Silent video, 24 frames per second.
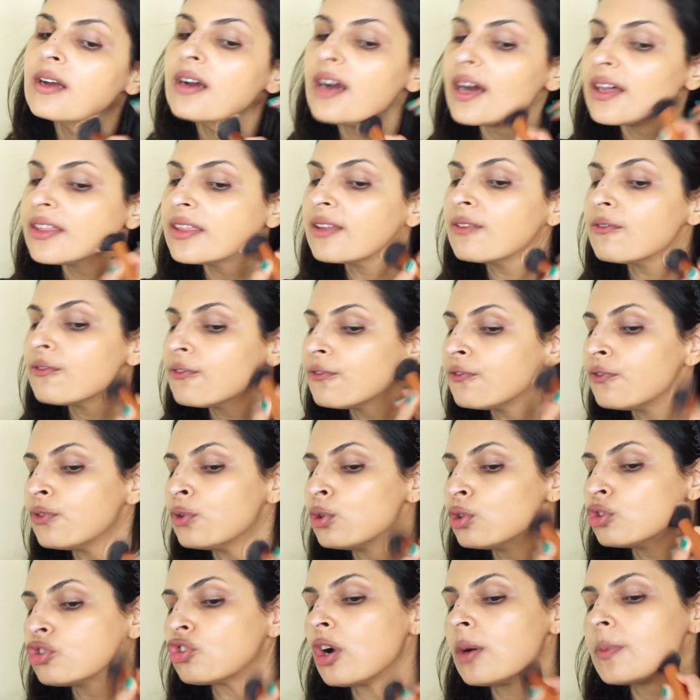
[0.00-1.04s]
I think
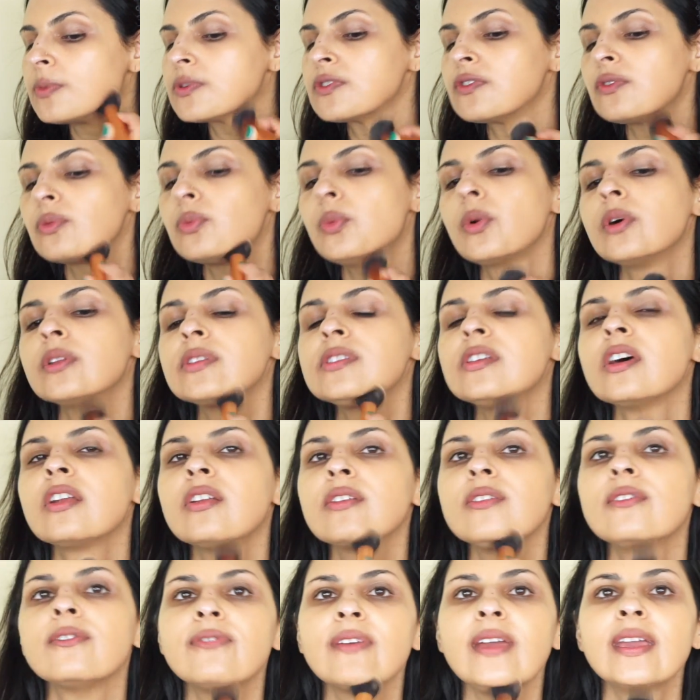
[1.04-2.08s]
4 drops for one side
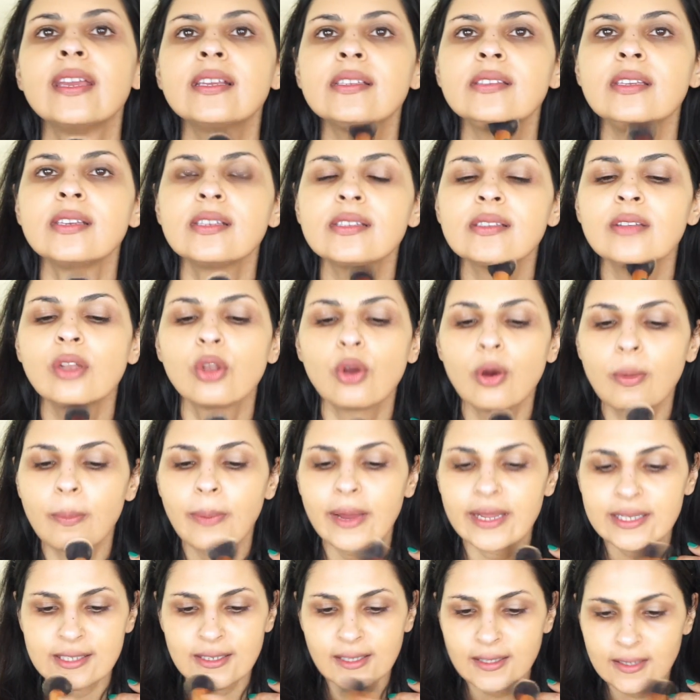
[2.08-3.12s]
of the face is a lot
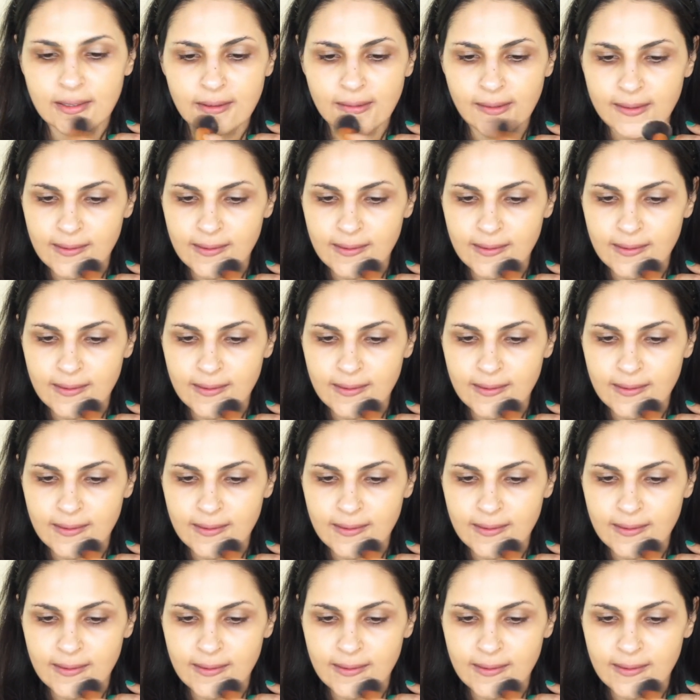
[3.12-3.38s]
better.